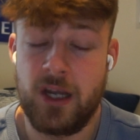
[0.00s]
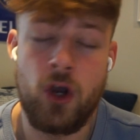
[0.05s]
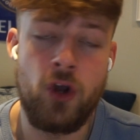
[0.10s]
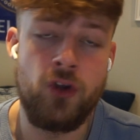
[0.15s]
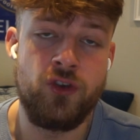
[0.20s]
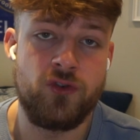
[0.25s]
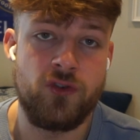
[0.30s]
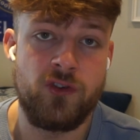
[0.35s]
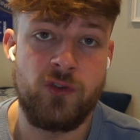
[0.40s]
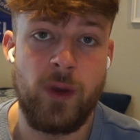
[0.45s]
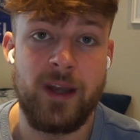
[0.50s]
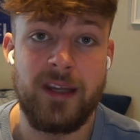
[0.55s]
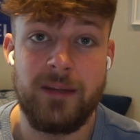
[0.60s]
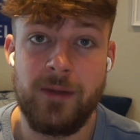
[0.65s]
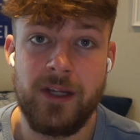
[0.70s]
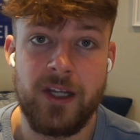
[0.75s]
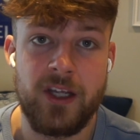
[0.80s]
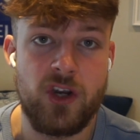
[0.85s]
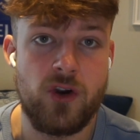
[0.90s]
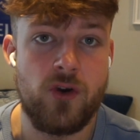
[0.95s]
120
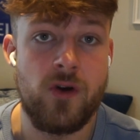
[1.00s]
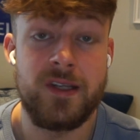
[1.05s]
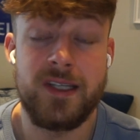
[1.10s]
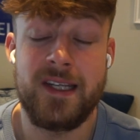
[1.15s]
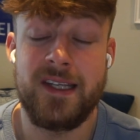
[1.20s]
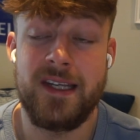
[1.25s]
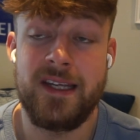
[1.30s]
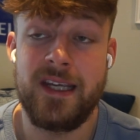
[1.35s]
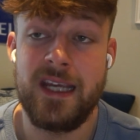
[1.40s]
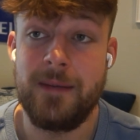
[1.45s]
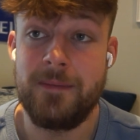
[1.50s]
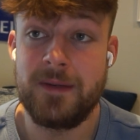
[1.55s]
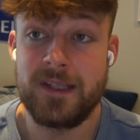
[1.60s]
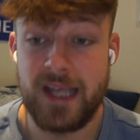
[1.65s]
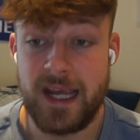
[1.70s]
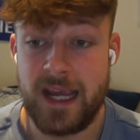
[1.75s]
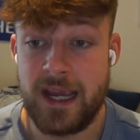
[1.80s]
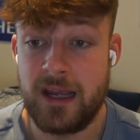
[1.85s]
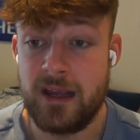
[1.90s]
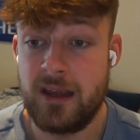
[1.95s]
million euros, as I keep
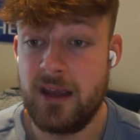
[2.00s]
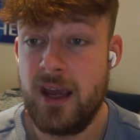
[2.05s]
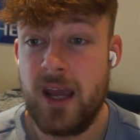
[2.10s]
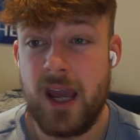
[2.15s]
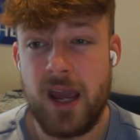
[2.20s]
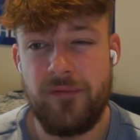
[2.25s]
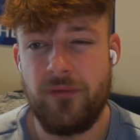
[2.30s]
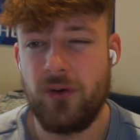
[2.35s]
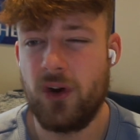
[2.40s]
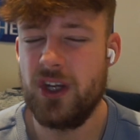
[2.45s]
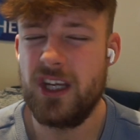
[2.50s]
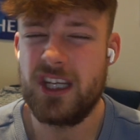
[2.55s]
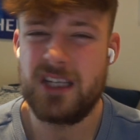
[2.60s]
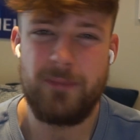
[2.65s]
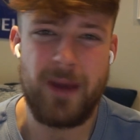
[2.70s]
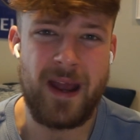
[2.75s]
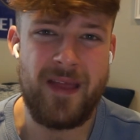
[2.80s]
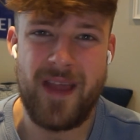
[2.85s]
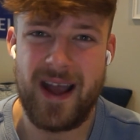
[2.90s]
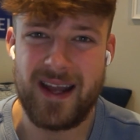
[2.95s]
saying, if we're going to
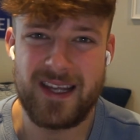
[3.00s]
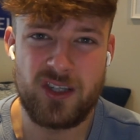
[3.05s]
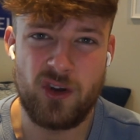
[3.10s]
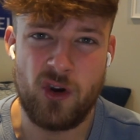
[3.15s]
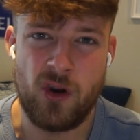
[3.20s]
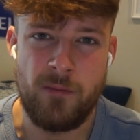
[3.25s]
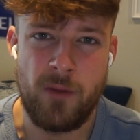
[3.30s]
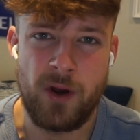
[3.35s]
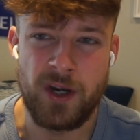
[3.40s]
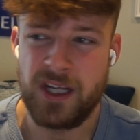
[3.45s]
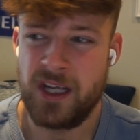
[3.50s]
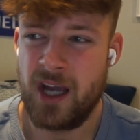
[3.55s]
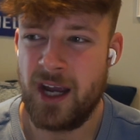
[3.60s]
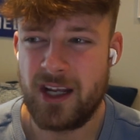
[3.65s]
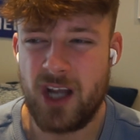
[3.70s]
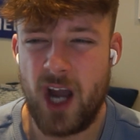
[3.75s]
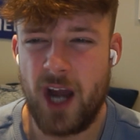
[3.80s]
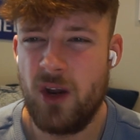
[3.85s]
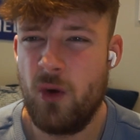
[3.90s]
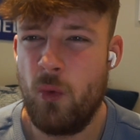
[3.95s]
spend that sort of money, I
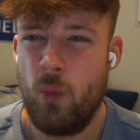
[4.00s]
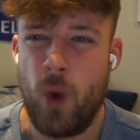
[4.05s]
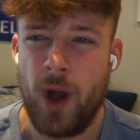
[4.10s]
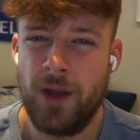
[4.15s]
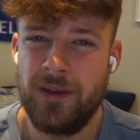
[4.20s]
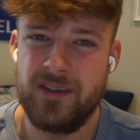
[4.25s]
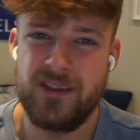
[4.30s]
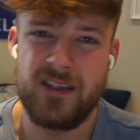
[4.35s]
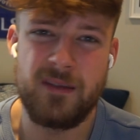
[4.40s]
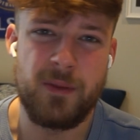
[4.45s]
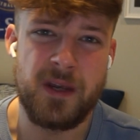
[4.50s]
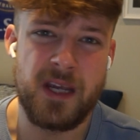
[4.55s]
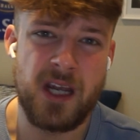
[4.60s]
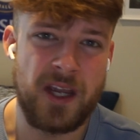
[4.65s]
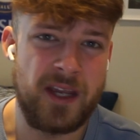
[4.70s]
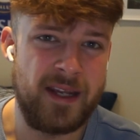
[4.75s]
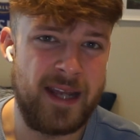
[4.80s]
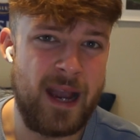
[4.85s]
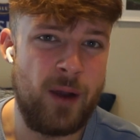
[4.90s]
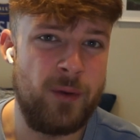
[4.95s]
kind of want it to be
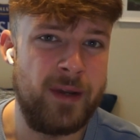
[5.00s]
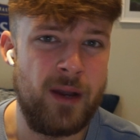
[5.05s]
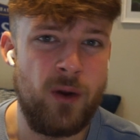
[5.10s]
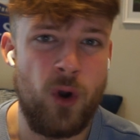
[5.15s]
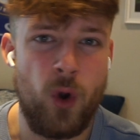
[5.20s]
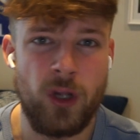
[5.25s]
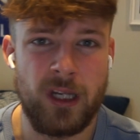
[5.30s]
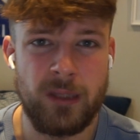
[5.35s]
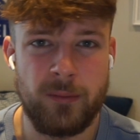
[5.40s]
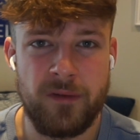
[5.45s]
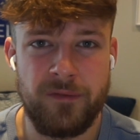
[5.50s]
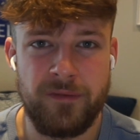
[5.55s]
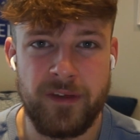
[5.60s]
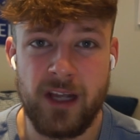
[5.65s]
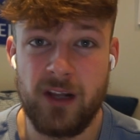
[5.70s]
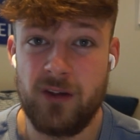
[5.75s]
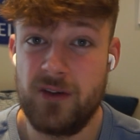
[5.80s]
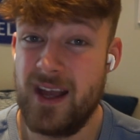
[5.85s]
on an out and out holding midfielder.